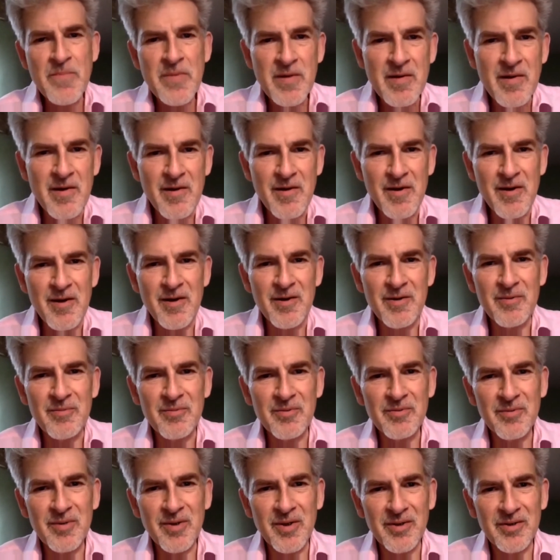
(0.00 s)

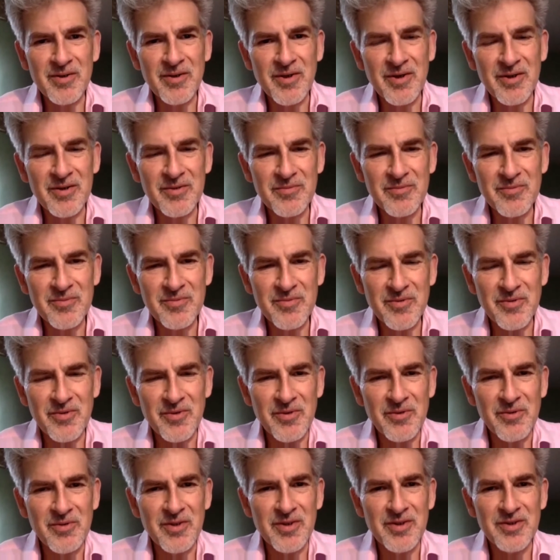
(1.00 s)
going
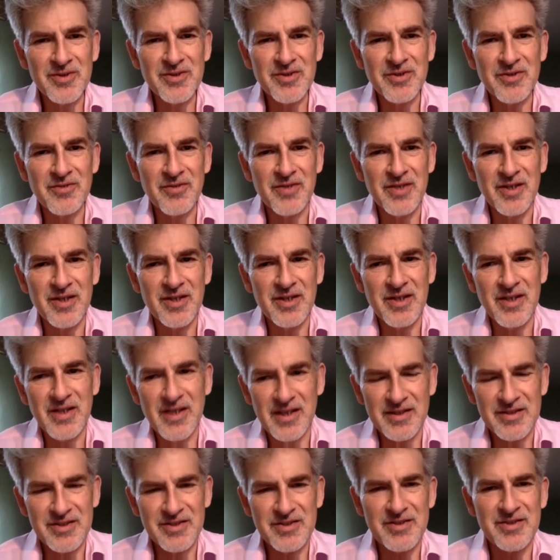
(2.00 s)
through
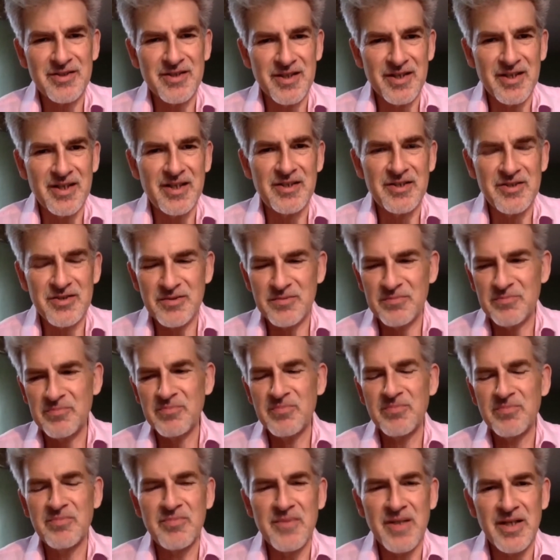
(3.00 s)
its
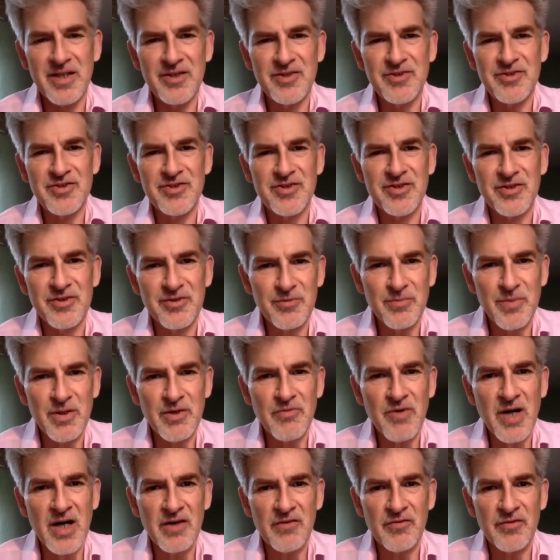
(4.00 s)
needs to
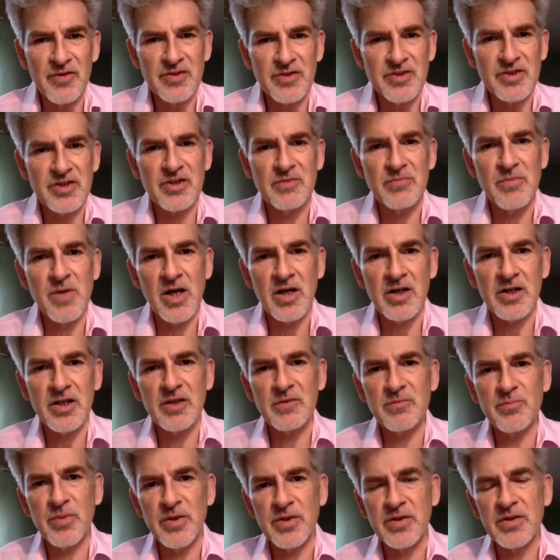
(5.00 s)
be relevant to the
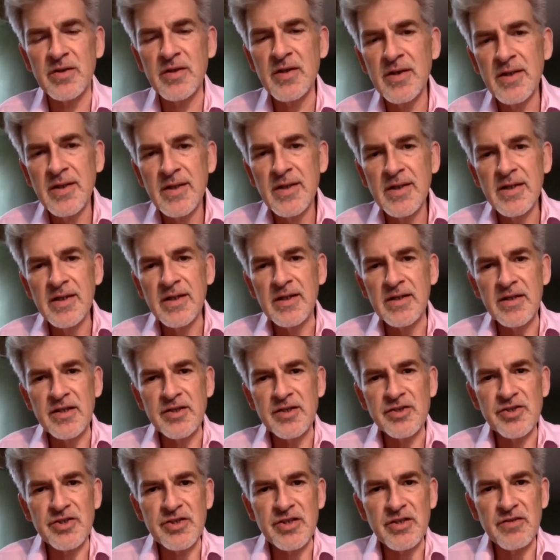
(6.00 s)
market, but
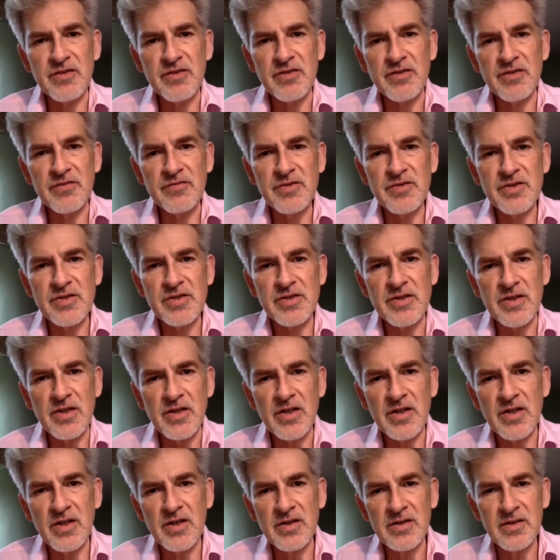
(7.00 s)
initiatives
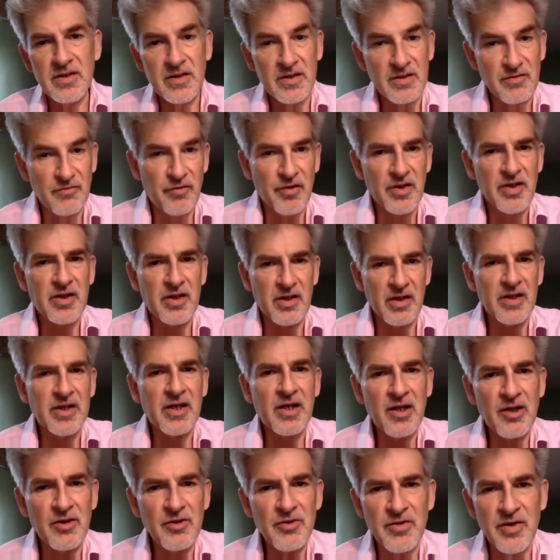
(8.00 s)
and Finacle
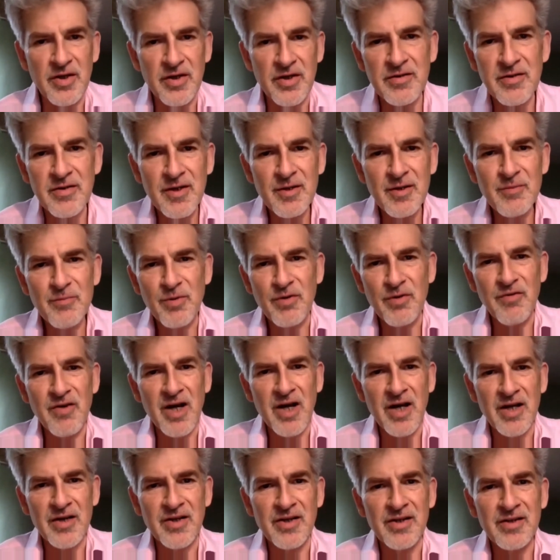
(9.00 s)
included,
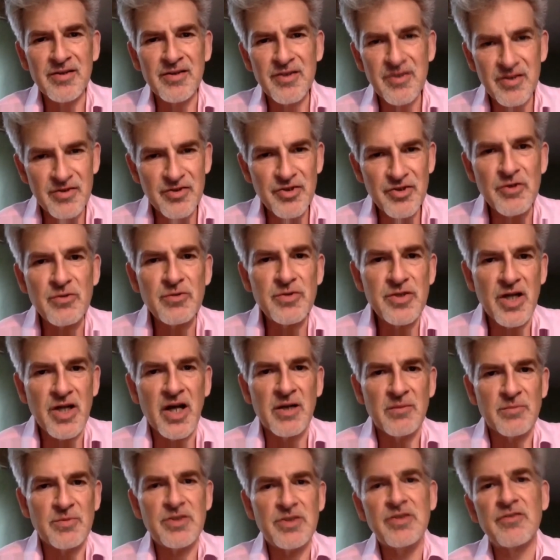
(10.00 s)
providing new
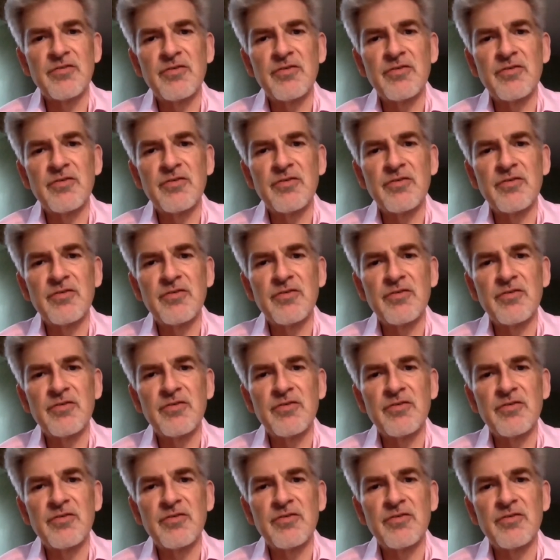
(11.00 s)
types of